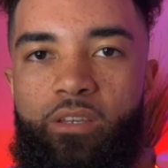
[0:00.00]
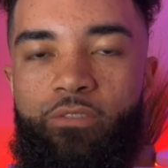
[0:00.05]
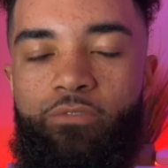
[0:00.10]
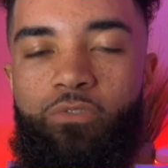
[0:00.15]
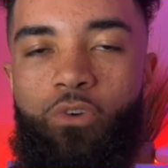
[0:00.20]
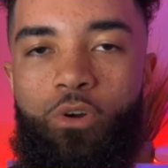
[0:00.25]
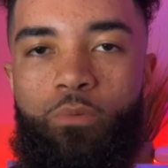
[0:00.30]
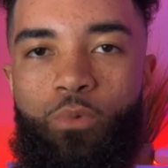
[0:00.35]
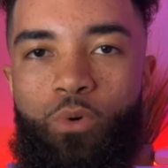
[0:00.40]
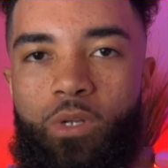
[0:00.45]

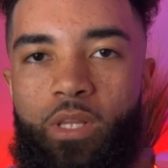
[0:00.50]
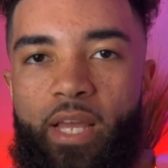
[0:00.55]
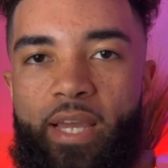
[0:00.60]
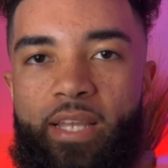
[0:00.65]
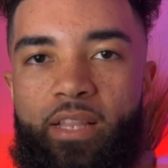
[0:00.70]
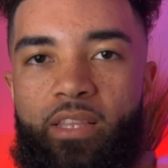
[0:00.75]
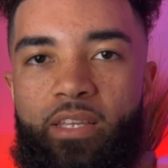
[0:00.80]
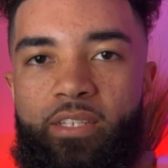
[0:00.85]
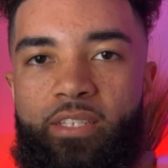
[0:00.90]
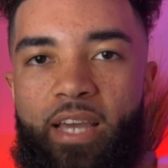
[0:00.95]
far more
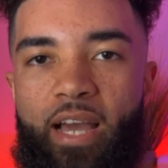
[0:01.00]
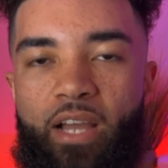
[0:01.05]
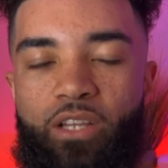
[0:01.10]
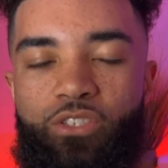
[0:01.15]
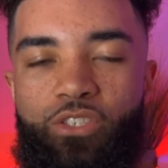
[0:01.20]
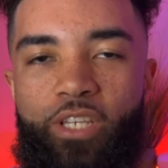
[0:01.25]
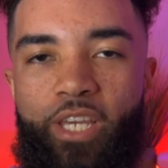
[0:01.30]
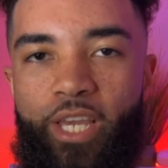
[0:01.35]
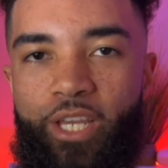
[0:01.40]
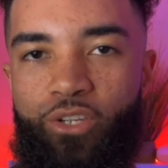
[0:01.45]
likely to
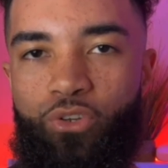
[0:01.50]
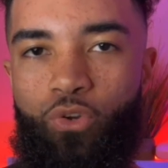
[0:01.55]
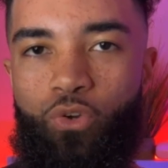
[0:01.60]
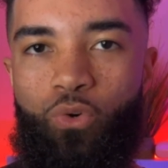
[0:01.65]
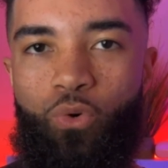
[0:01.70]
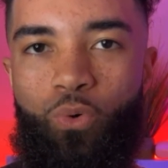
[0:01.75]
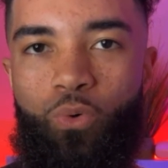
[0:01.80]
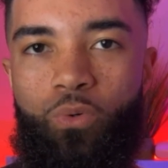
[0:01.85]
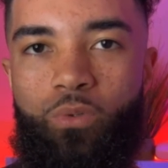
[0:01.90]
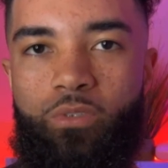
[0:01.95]
actually hit your
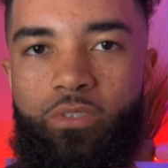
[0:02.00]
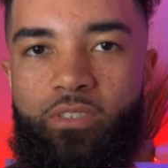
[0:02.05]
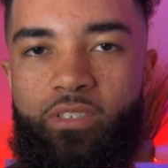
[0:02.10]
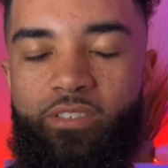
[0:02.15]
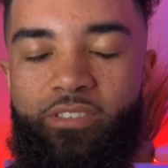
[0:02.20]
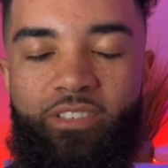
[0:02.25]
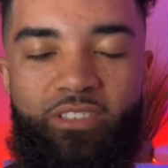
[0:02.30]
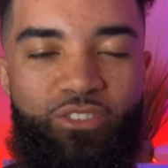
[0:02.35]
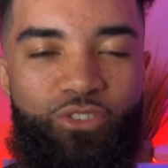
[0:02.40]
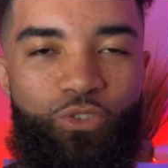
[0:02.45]
goals
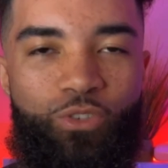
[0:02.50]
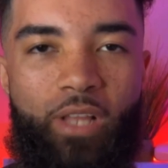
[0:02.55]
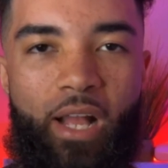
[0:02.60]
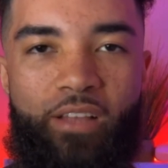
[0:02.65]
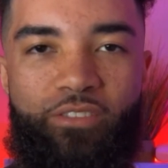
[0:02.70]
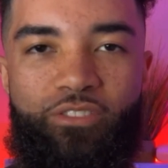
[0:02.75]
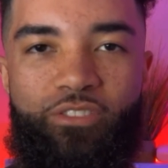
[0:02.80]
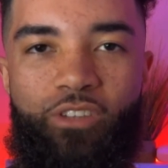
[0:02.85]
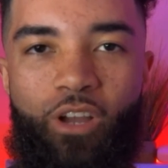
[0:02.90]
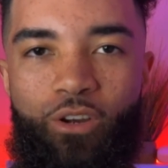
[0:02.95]
since you're
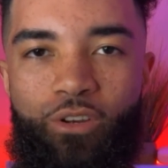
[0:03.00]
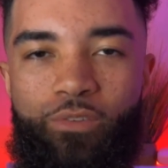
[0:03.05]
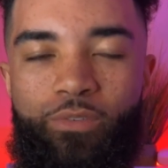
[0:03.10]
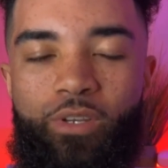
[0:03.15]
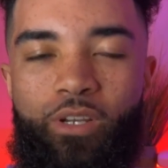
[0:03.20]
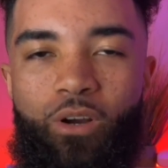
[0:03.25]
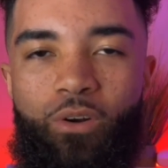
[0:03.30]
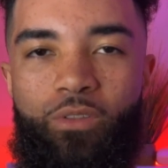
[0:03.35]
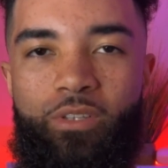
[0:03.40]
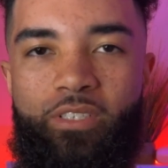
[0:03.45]
not
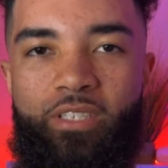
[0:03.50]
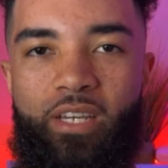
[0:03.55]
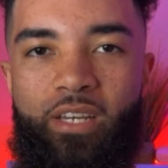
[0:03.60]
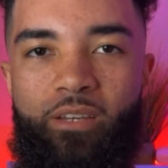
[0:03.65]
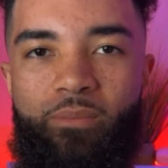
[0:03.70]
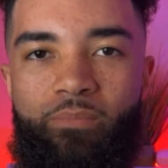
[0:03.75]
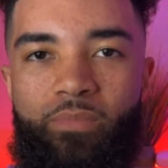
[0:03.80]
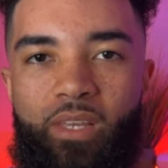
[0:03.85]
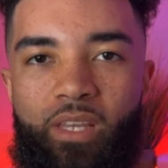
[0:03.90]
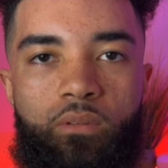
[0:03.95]
starving all the
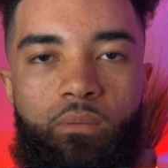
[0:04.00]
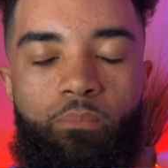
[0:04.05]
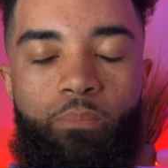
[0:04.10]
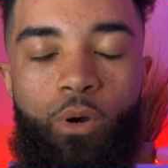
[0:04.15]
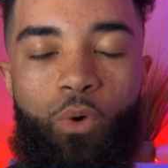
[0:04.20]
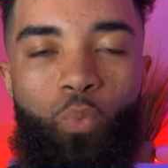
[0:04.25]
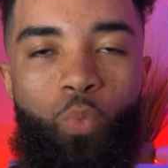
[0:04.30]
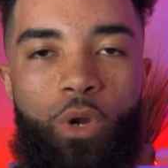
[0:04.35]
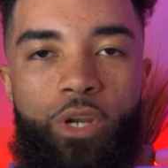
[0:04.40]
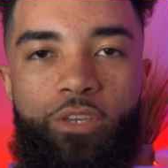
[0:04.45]
time.
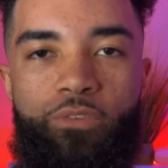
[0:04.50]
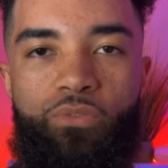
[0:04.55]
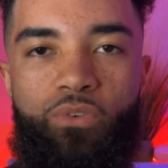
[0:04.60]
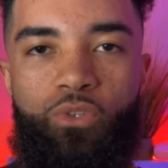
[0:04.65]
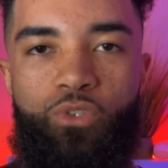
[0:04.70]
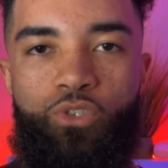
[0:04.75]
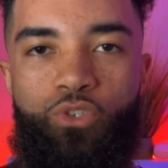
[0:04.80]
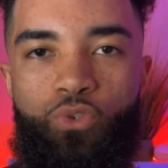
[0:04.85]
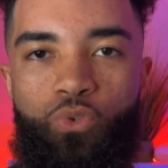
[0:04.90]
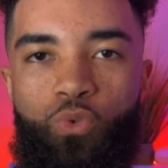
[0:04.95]
But what if
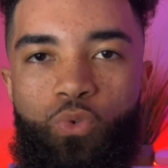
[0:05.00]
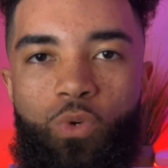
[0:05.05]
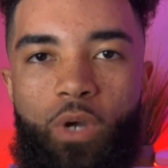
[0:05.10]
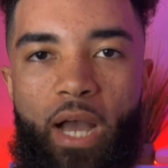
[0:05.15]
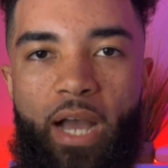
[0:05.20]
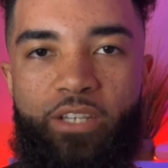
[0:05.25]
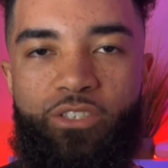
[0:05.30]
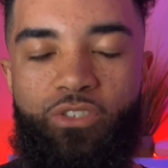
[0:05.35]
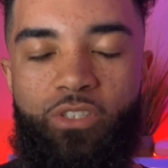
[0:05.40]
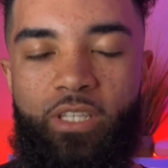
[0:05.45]
you do
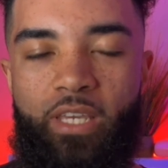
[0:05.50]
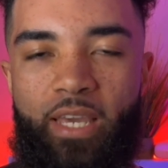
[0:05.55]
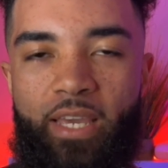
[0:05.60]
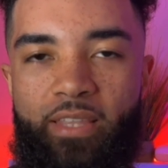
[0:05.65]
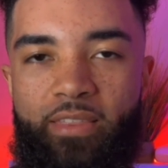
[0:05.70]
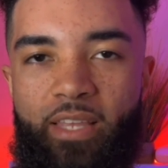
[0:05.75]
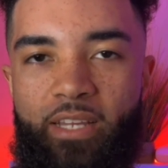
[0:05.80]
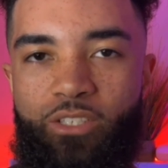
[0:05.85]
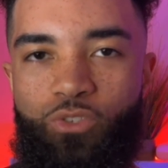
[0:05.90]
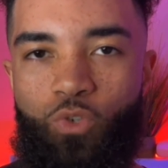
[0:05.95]
actually
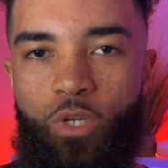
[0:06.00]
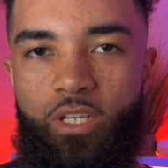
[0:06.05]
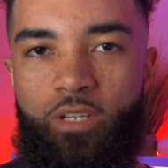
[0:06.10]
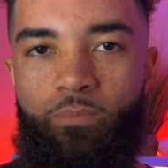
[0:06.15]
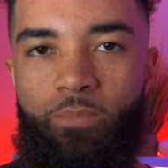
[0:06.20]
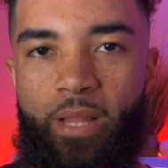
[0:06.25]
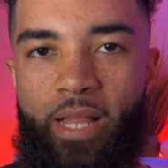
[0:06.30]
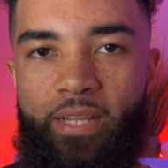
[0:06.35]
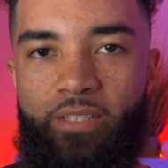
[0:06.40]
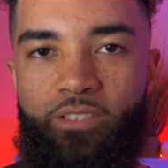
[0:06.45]
hit that
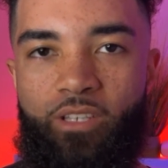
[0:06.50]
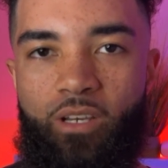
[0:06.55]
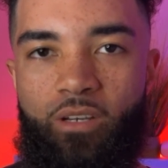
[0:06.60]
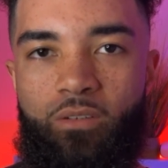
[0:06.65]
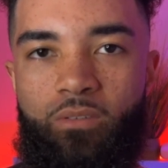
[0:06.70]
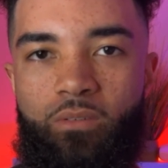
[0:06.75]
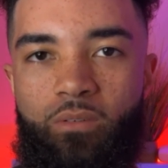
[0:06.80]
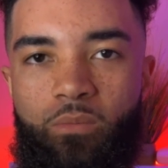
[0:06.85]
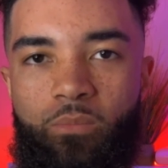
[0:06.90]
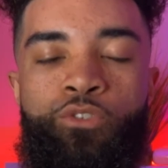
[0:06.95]
dreaded
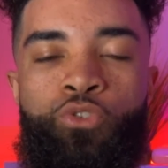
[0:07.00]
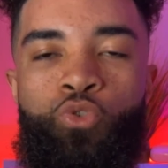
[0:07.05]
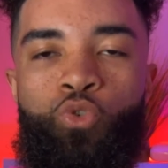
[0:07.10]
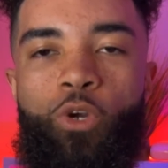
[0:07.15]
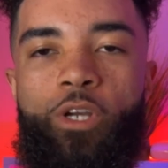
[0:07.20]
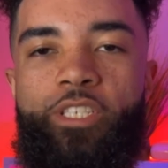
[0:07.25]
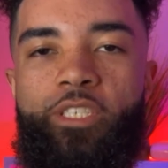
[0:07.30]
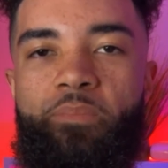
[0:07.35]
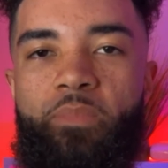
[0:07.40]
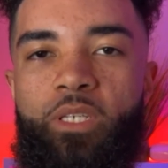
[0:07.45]
plateau?
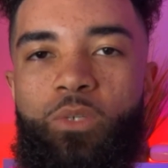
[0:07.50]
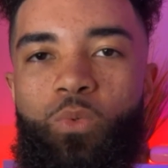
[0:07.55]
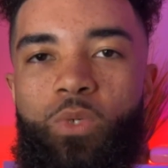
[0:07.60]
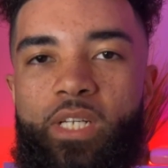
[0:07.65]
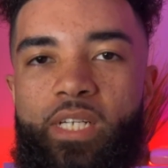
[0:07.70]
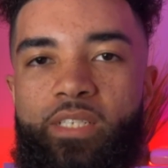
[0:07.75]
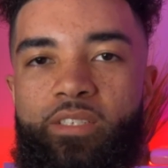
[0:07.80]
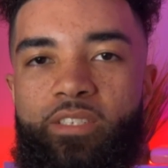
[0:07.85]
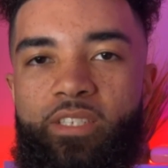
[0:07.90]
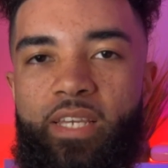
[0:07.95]
Trust me when
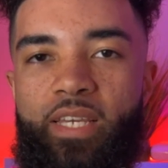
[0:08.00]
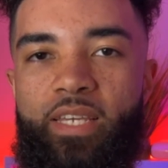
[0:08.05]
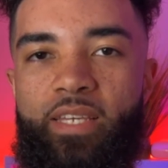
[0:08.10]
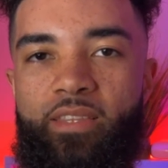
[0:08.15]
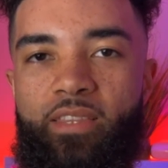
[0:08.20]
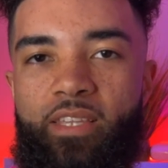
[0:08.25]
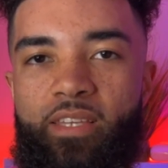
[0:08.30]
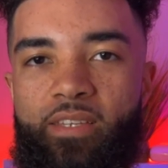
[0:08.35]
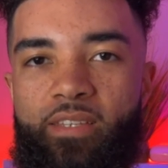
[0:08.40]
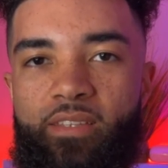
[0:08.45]
I say
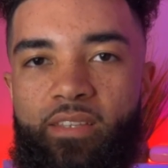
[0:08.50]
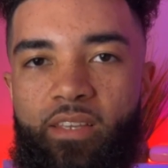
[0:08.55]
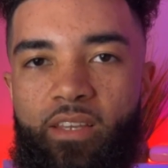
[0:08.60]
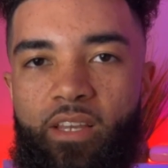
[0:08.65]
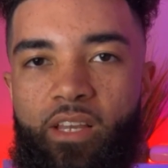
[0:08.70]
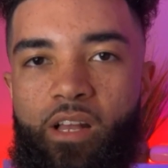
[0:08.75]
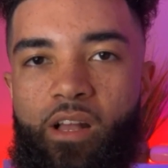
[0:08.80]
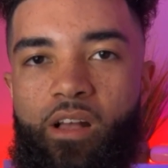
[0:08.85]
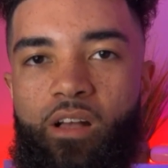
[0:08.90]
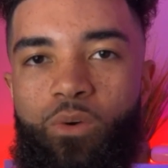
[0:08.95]
that
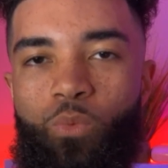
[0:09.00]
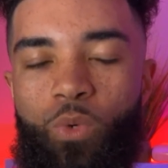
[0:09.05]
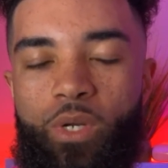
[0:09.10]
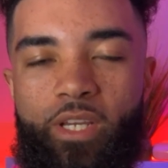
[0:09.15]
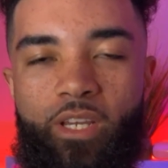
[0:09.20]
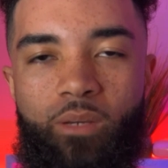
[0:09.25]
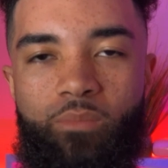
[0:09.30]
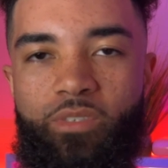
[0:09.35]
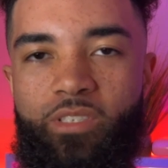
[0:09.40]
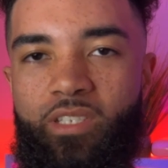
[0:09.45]
when it
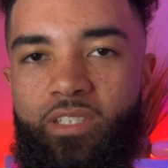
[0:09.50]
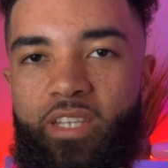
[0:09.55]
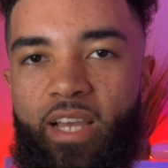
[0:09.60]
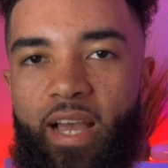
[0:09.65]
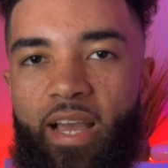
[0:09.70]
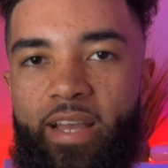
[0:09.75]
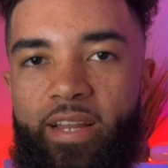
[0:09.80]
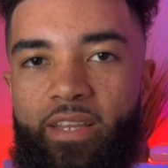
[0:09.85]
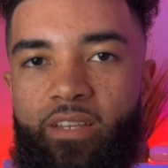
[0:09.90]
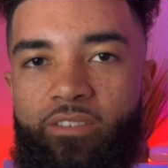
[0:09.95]
comes to
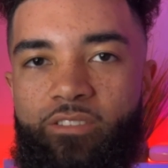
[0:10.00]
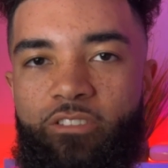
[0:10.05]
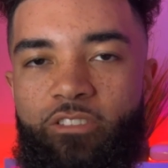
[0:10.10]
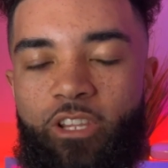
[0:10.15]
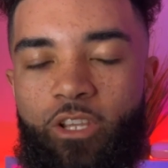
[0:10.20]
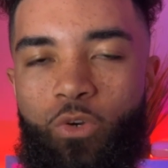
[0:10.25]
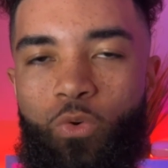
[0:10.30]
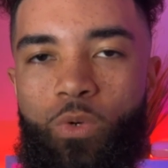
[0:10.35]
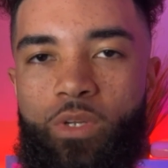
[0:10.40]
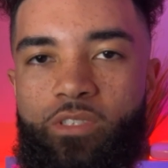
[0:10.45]
dieting,
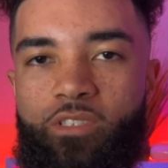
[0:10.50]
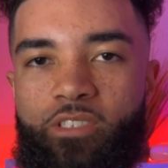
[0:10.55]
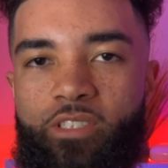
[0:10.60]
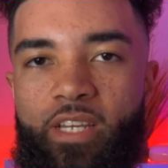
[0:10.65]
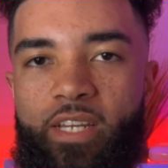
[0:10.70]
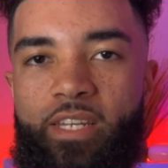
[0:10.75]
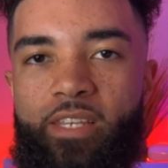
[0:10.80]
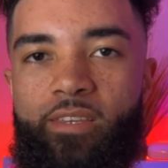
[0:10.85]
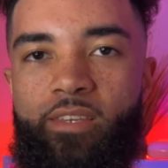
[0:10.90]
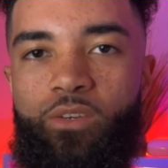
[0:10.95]
slow and
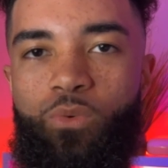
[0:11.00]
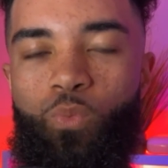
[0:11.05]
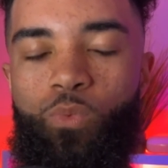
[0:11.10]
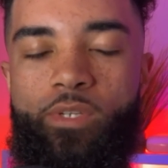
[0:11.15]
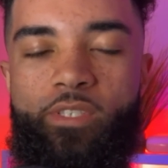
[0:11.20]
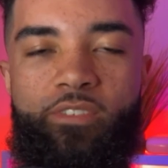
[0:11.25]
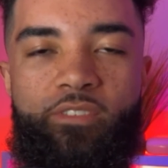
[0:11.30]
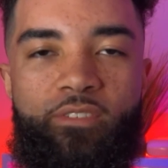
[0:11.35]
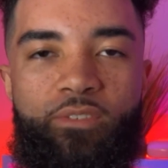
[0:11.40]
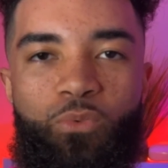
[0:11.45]
steady
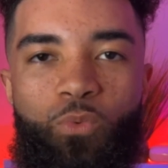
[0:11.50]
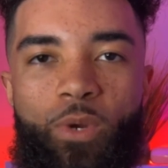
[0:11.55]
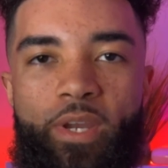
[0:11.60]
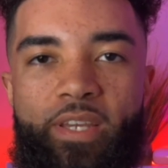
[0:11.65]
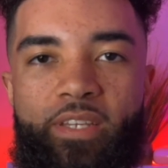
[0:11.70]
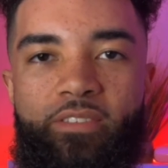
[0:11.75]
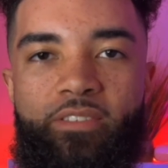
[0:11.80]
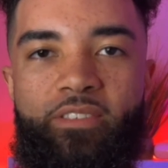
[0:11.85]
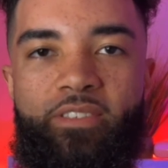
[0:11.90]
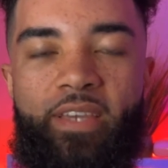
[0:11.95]
wins the
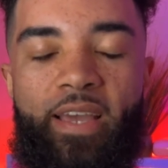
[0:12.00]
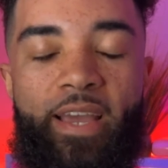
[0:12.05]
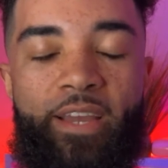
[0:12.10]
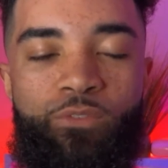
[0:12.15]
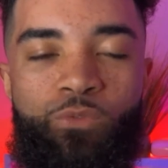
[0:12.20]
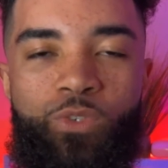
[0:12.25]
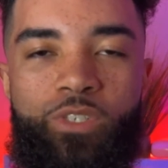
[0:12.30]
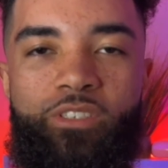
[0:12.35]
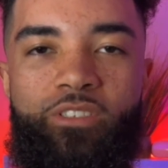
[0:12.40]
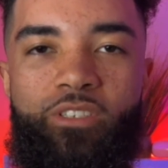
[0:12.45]
race
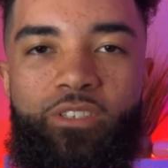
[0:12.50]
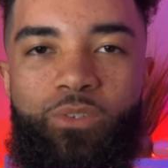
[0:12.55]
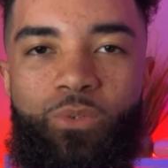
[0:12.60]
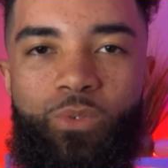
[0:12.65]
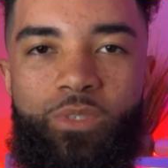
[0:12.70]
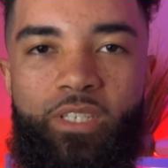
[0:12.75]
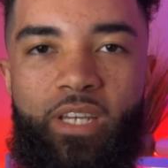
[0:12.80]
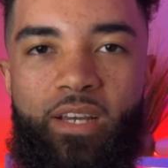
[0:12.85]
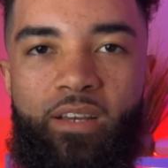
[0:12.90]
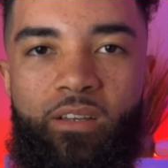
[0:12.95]
every
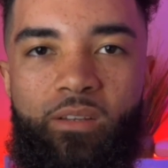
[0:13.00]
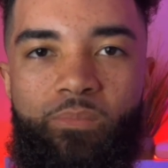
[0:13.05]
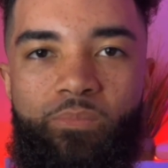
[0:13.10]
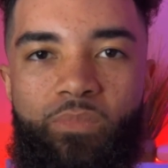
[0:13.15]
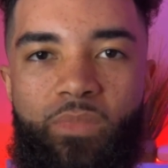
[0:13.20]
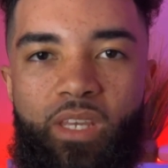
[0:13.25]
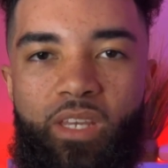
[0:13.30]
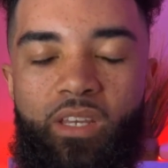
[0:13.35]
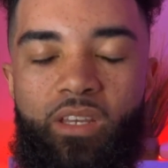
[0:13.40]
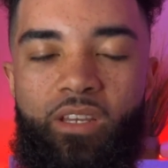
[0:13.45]
single time.
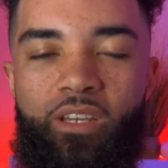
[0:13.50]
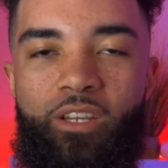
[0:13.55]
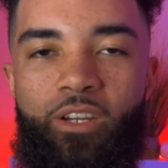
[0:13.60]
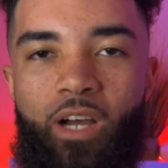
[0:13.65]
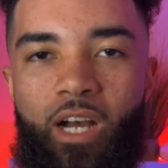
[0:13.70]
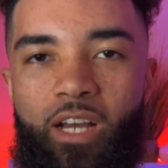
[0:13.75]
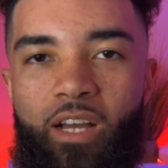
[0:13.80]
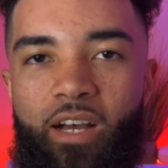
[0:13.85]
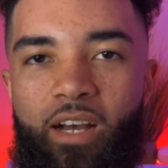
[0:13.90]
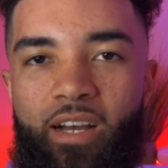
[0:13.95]
You know,